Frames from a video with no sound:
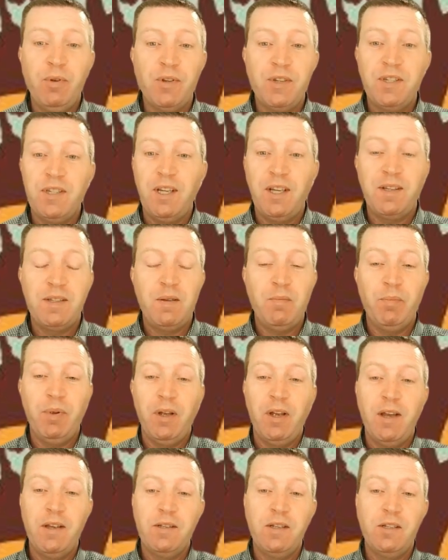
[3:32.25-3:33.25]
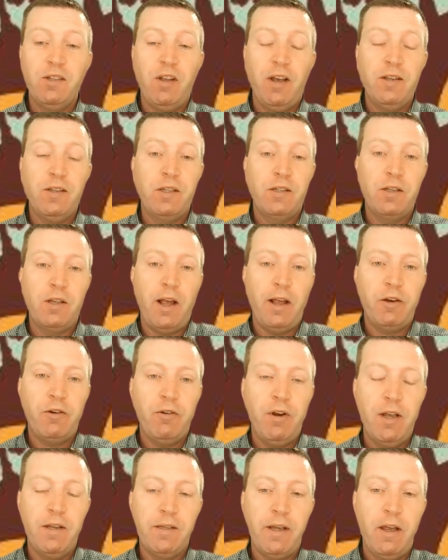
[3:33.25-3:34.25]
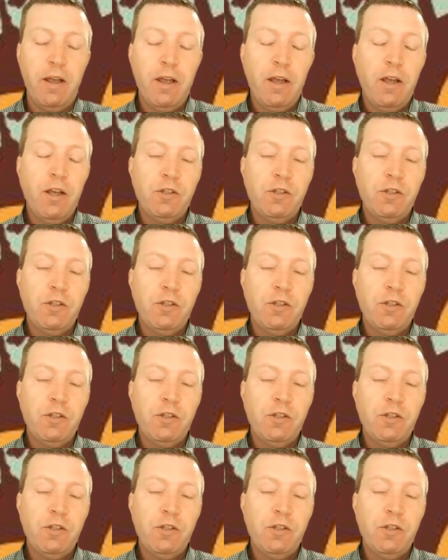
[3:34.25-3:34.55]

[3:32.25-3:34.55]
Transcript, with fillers: plus 6 in places, like it's like crazy.